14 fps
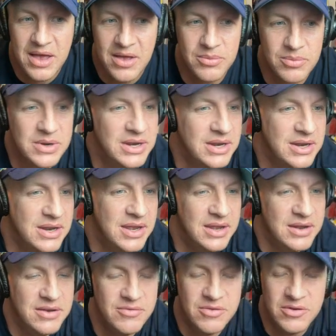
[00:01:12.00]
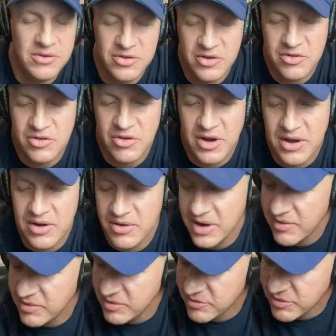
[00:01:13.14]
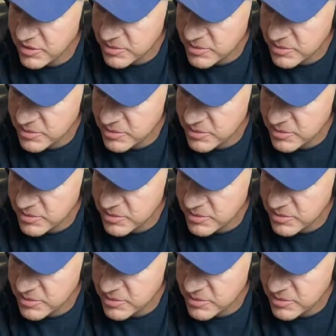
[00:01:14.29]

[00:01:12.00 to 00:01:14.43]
read it at a different juncture. I don't have it in front